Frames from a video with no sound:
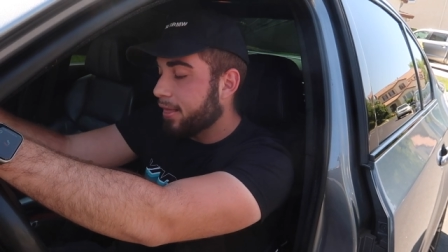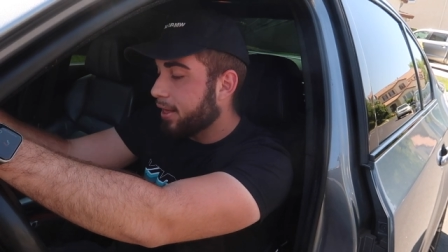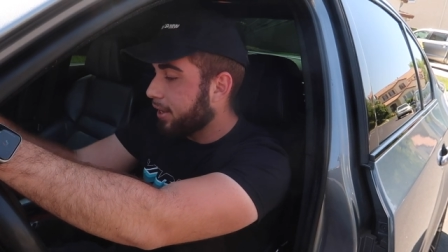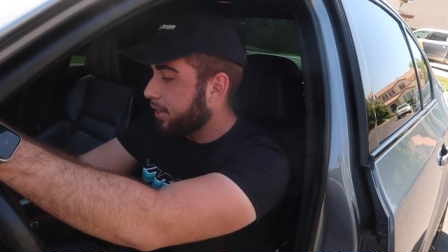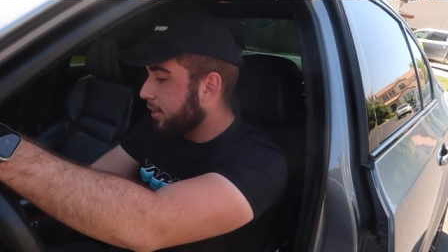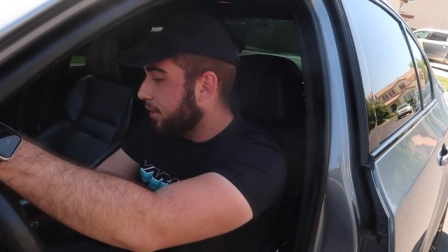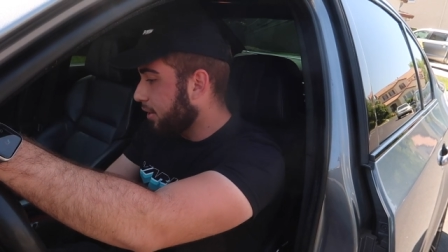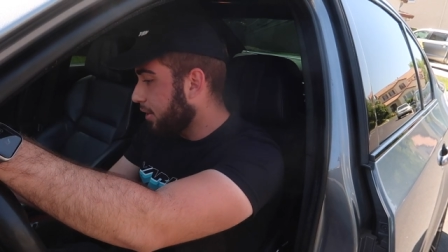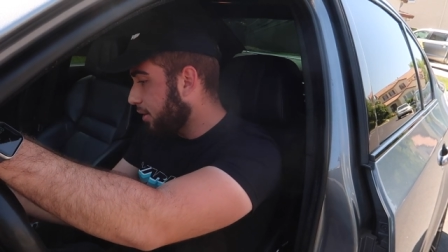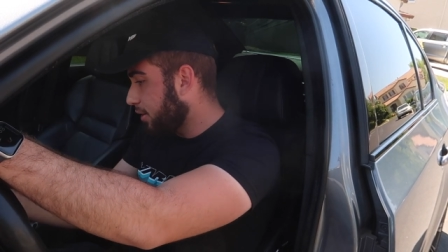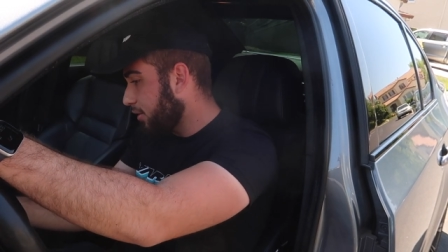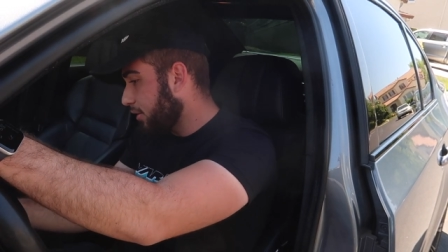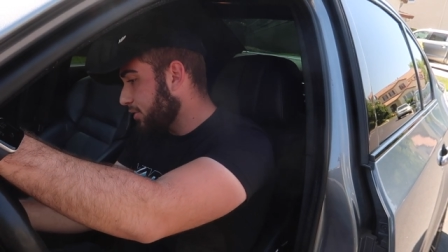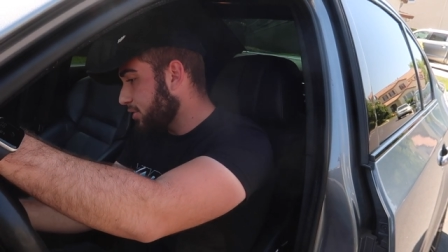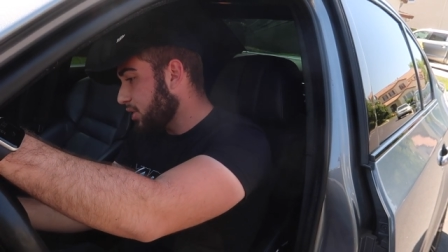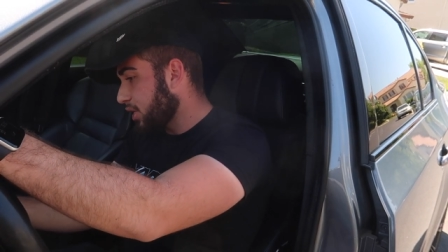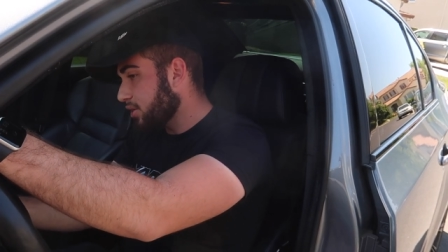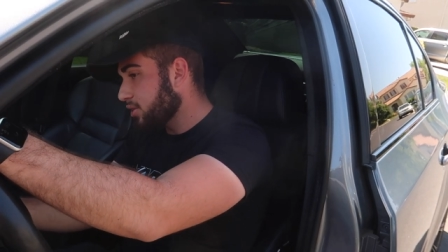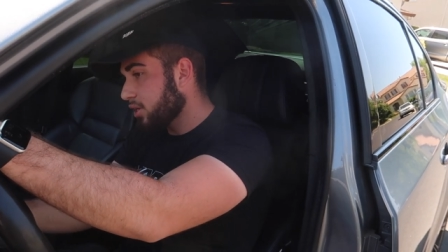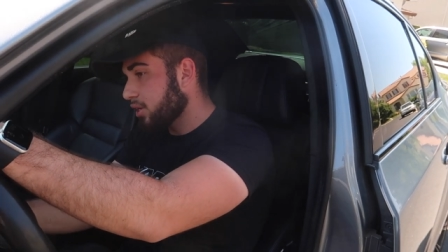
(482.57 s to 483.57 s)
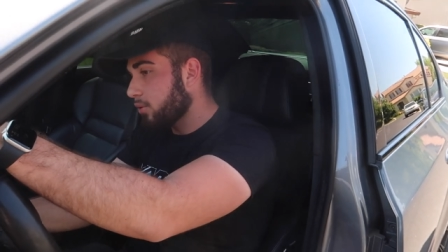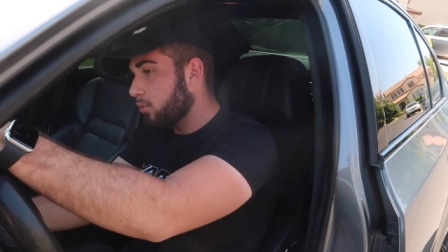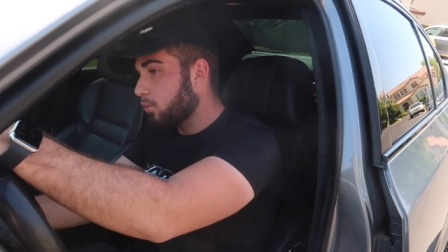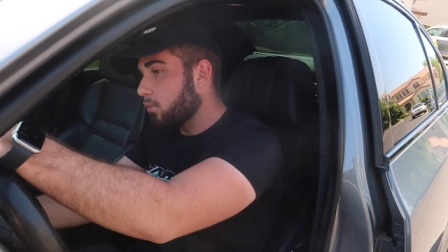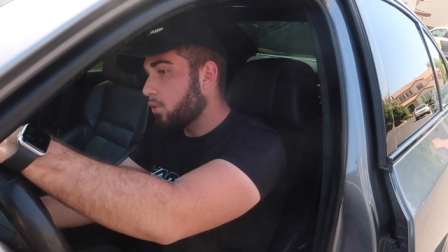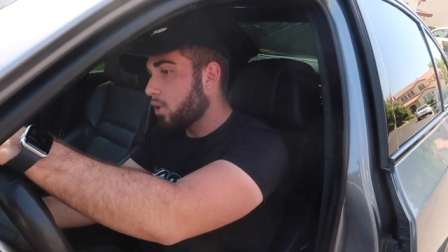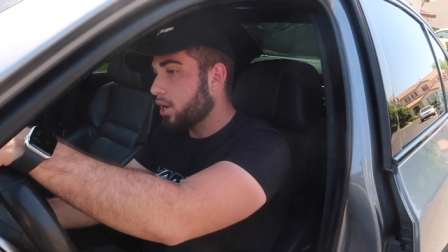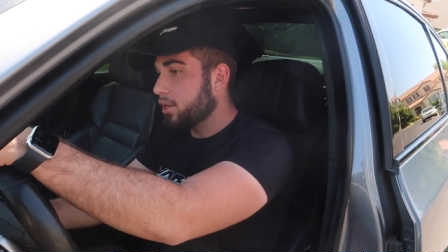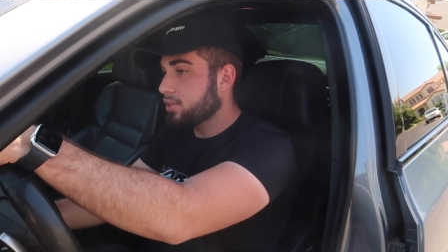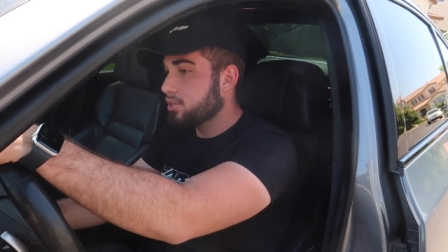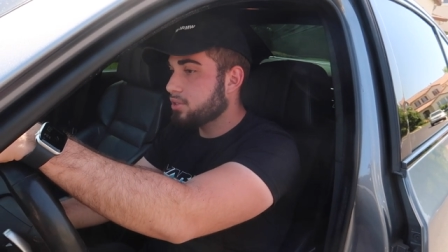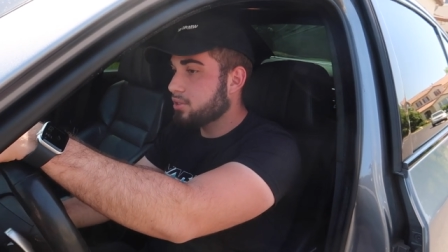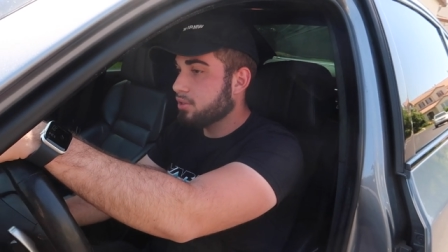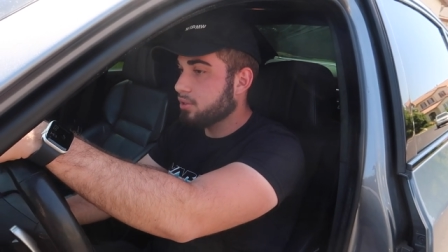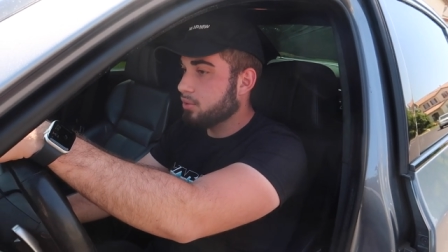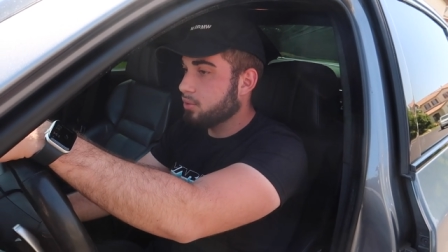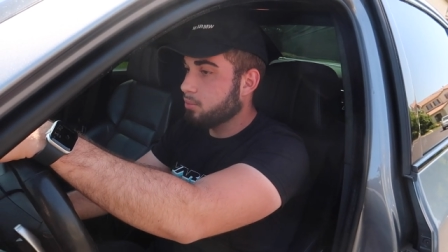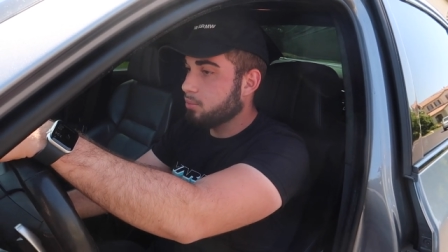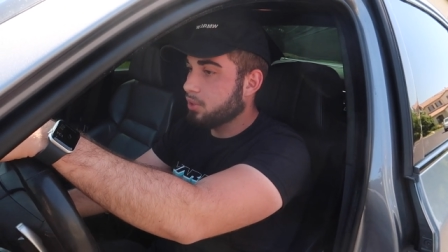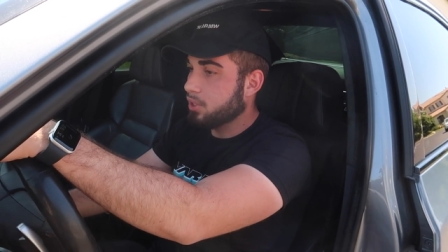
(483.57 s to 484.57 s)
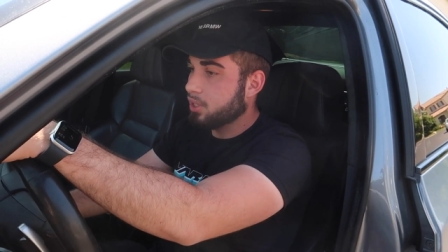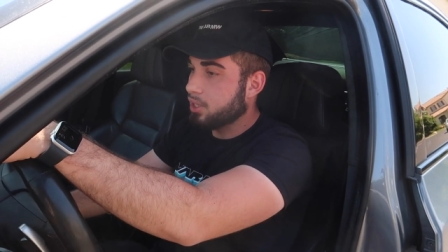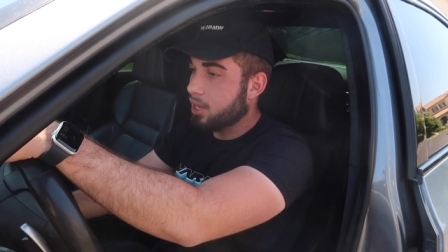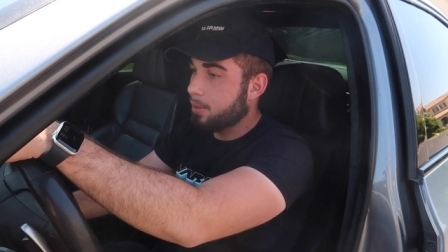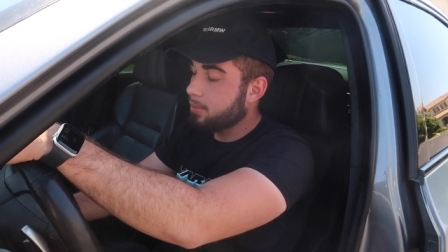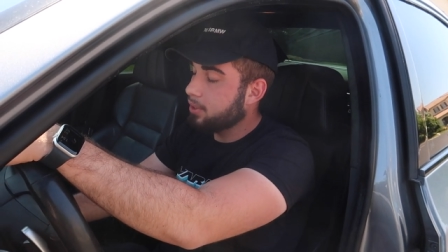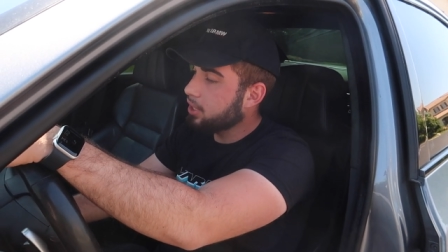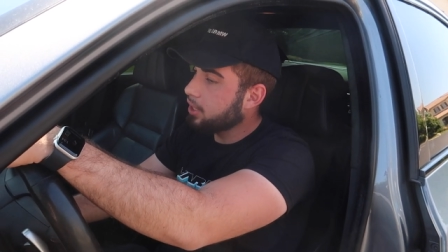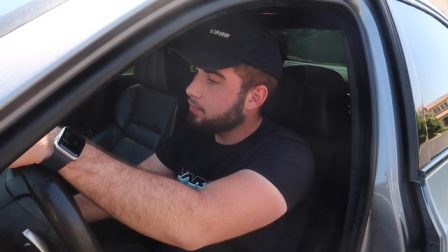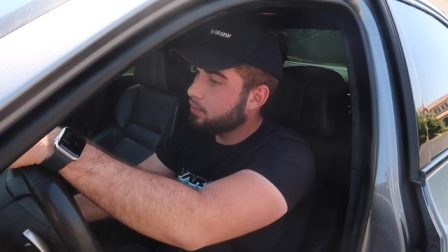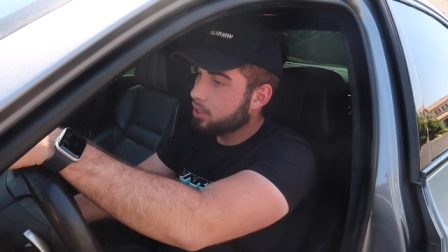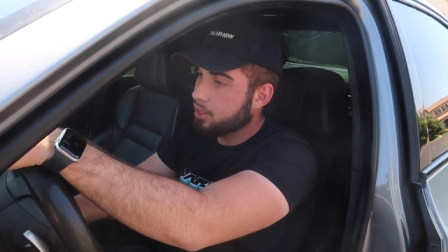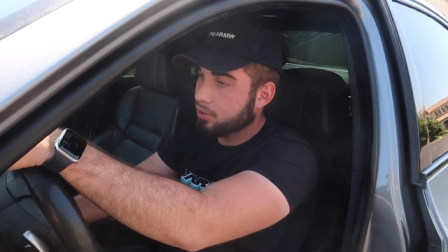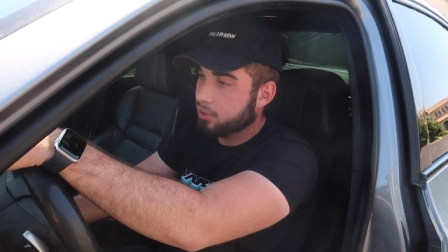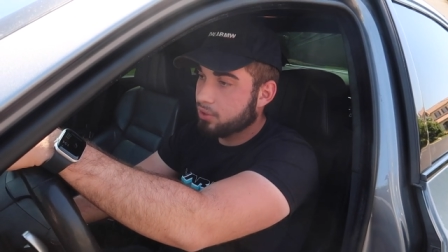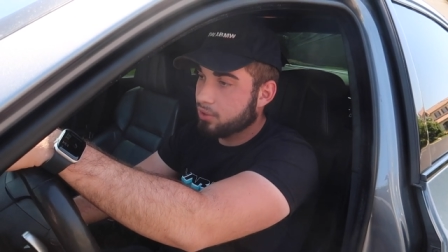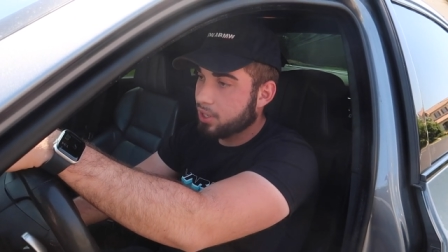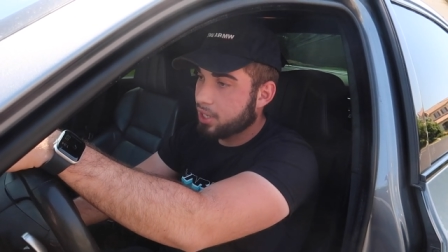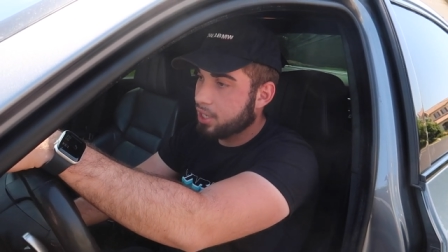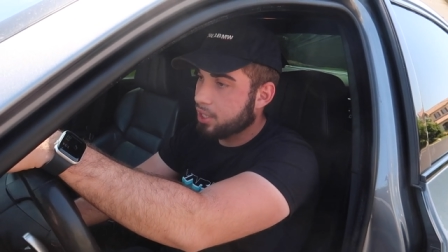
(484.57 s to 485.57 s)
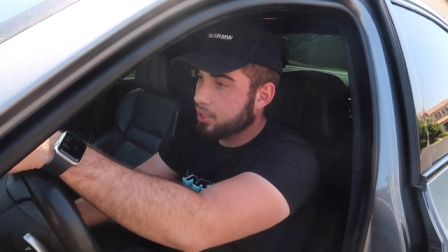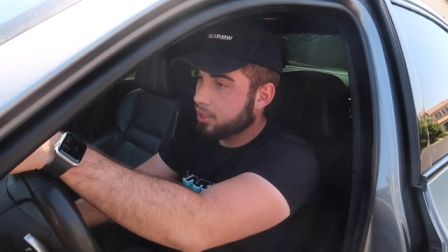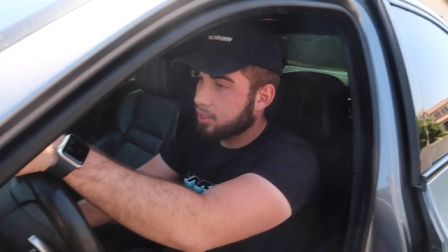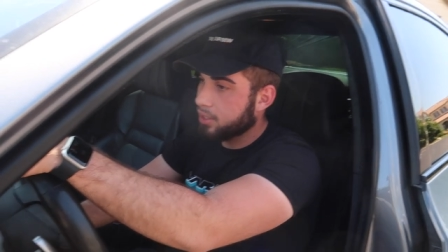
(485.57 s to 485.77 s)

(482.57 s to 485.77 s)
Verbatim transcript: I know, it sounds like it wants to, but I'm gonna give it another crank.